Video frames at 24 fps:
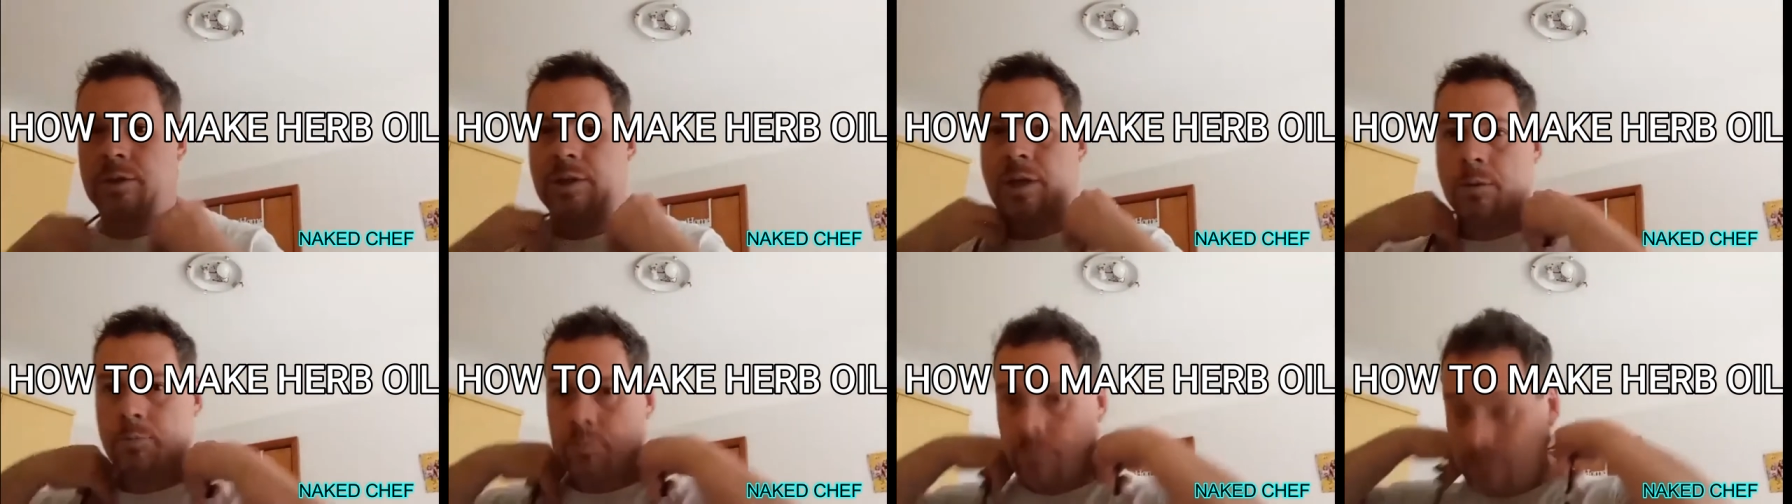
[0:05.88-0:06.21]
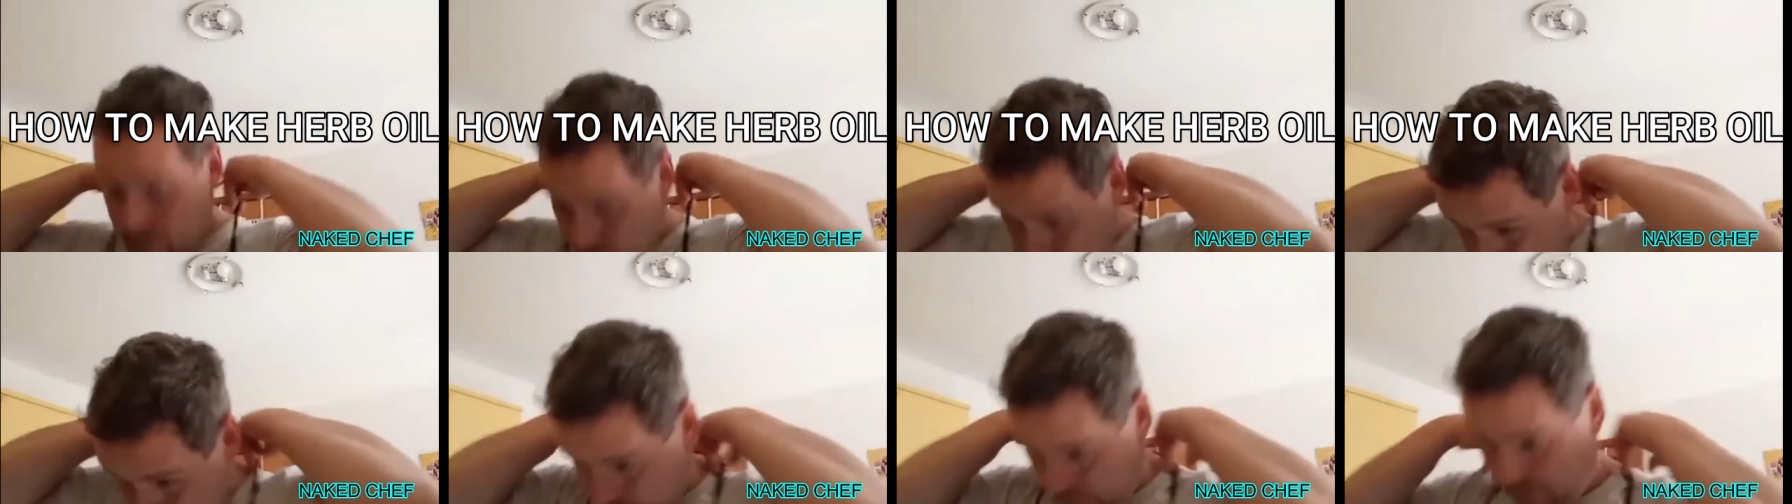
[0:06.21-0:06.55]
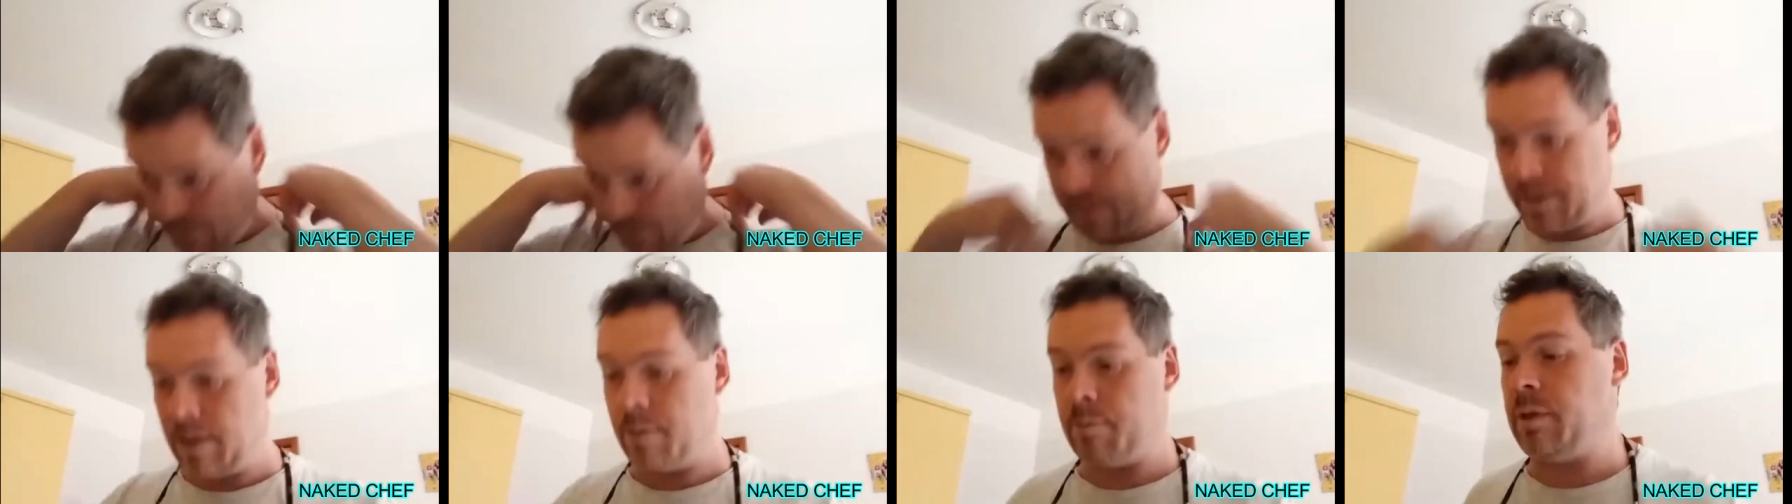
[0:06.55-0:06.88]
some
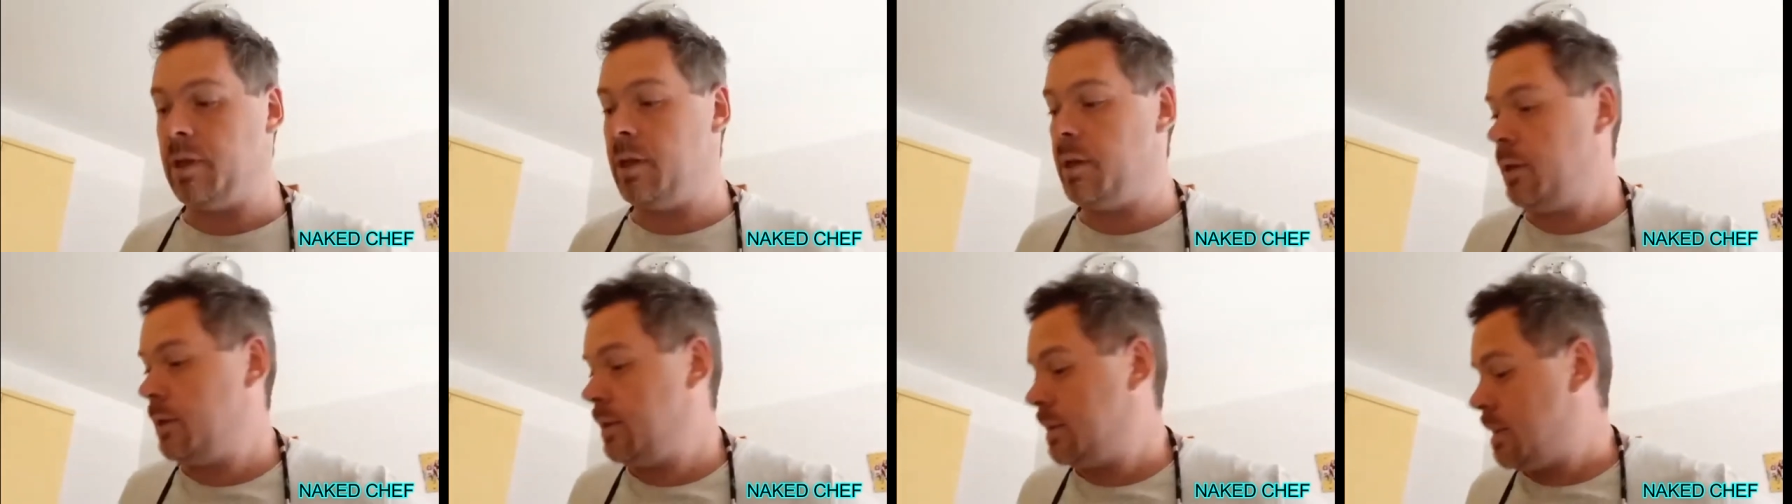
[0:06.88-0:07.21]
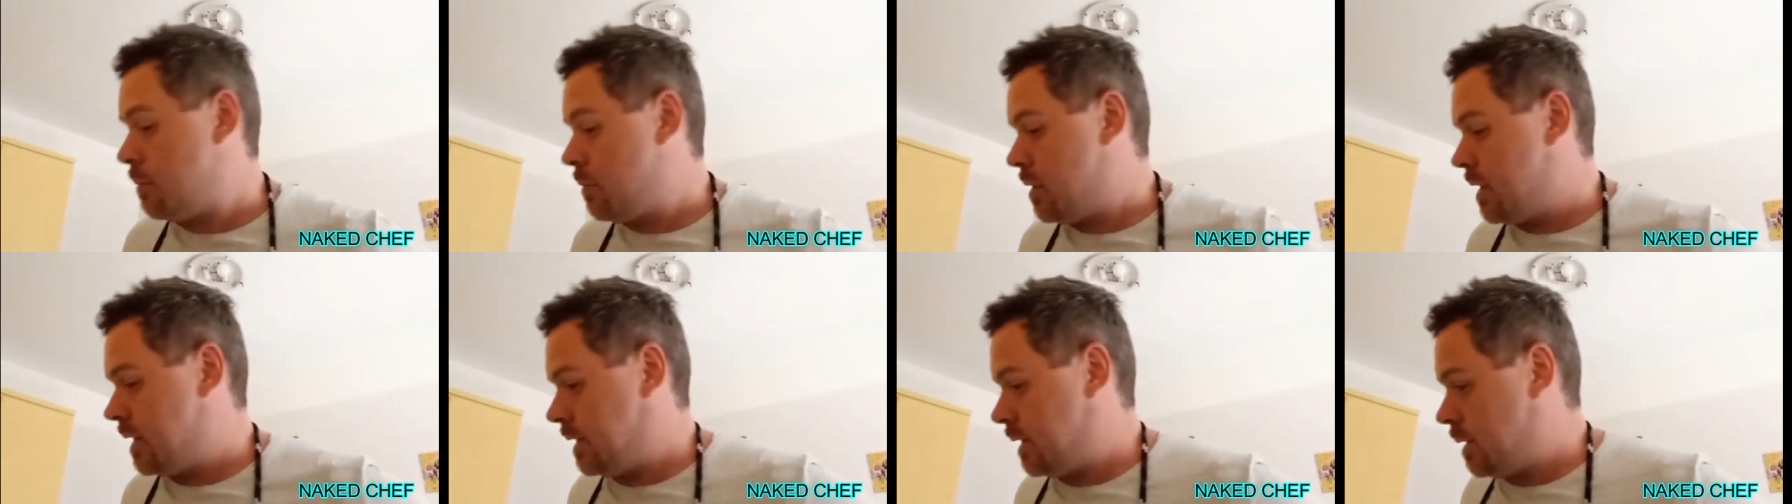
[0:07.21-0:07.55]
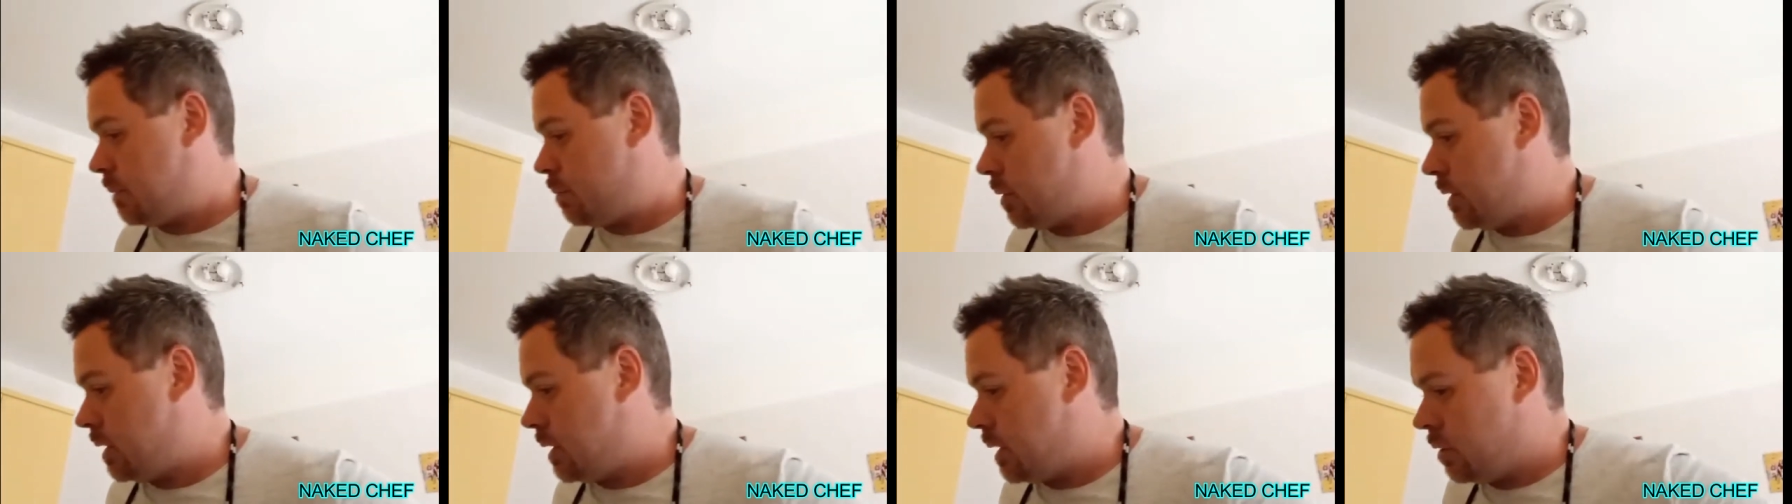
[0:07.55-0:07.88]
something, some
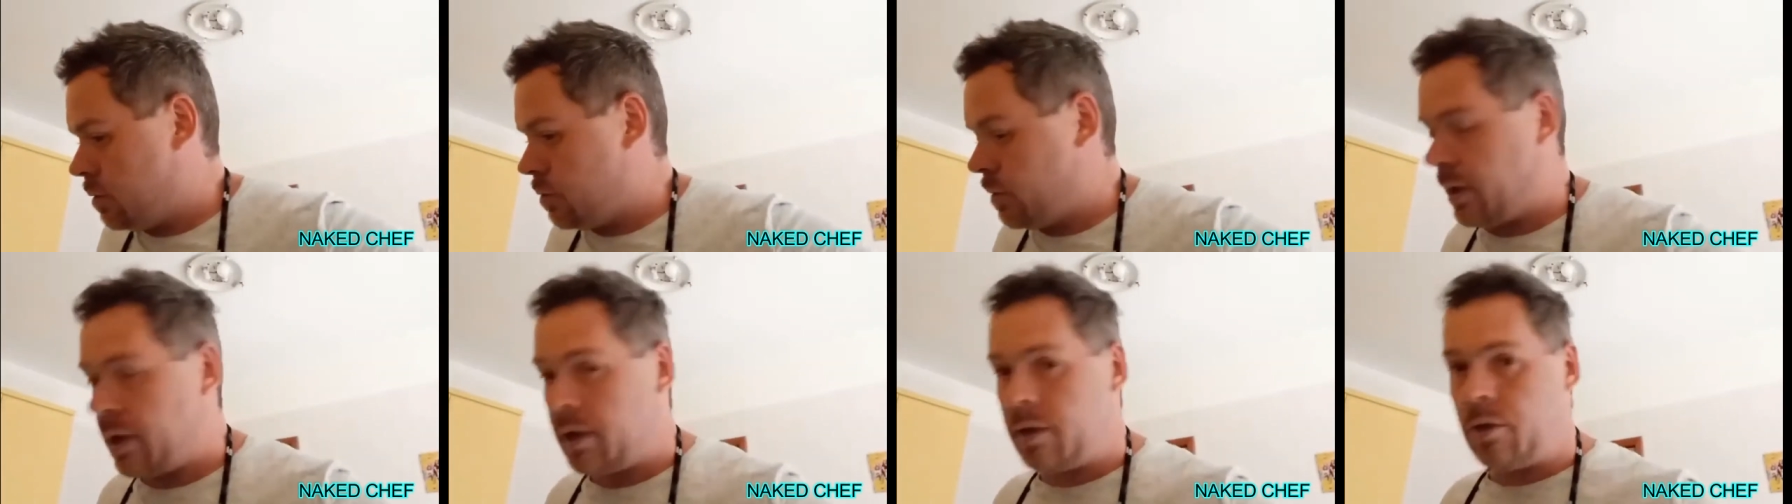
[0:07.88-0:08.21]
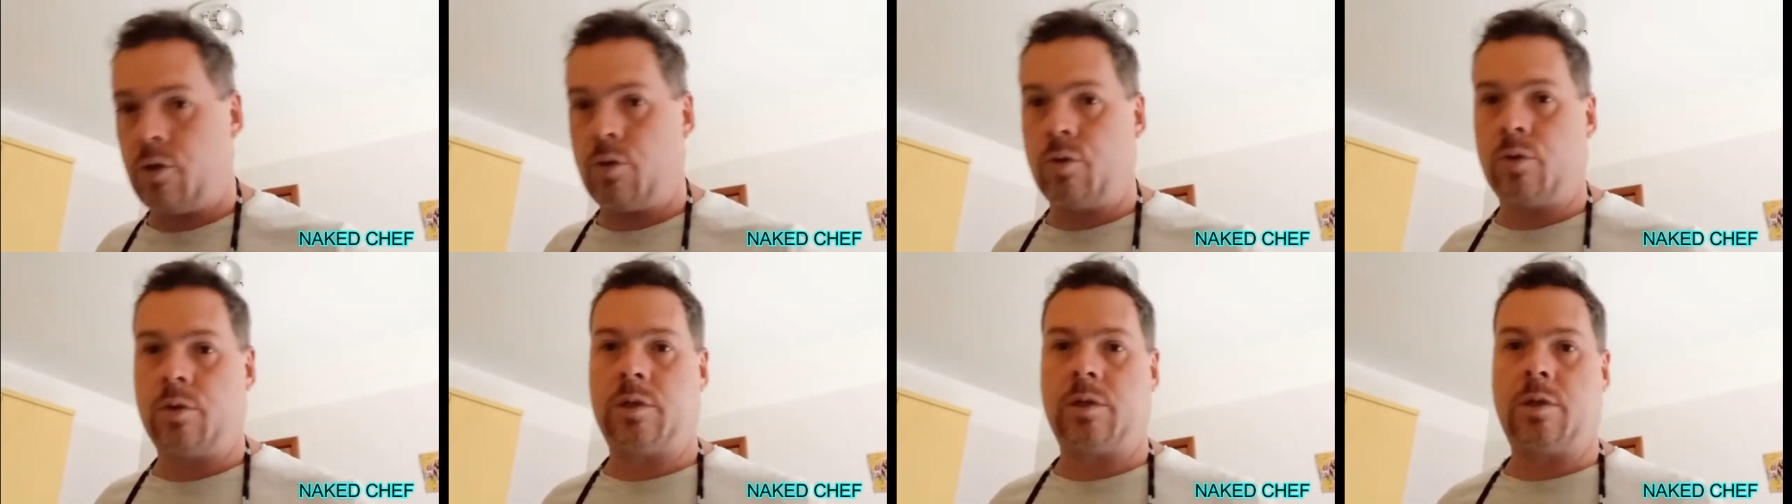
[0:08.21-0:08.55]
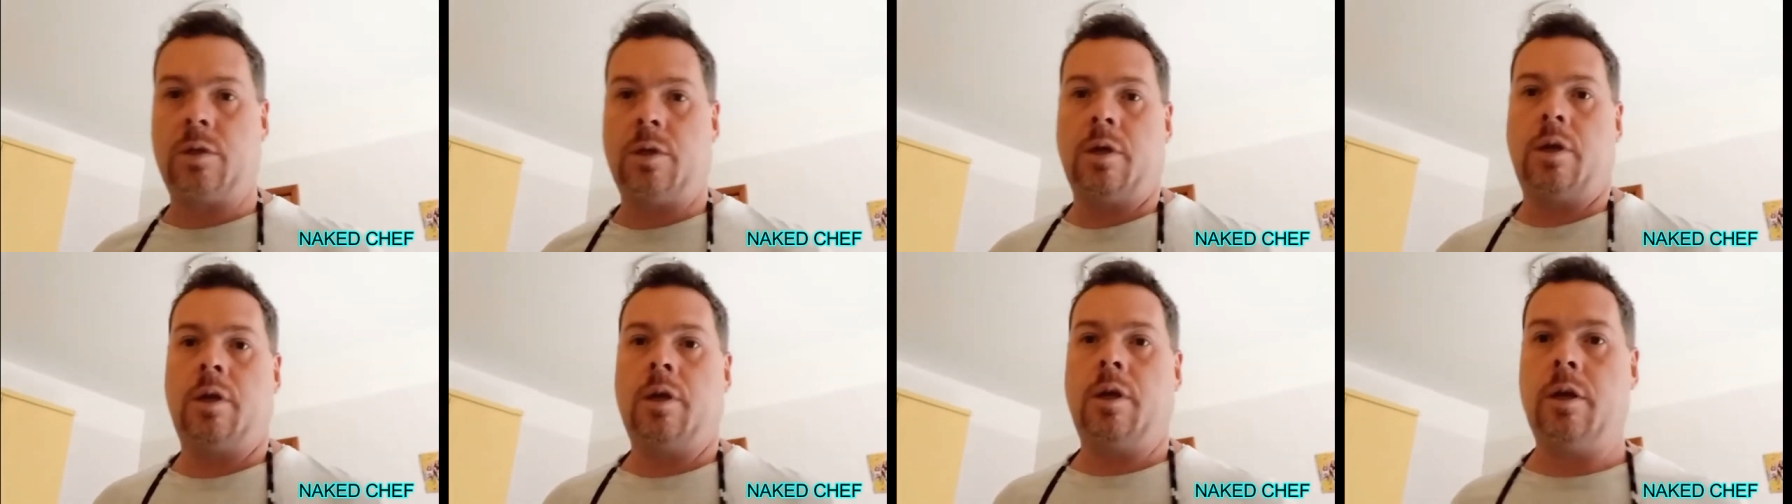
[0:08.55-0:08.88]
recipe that you can use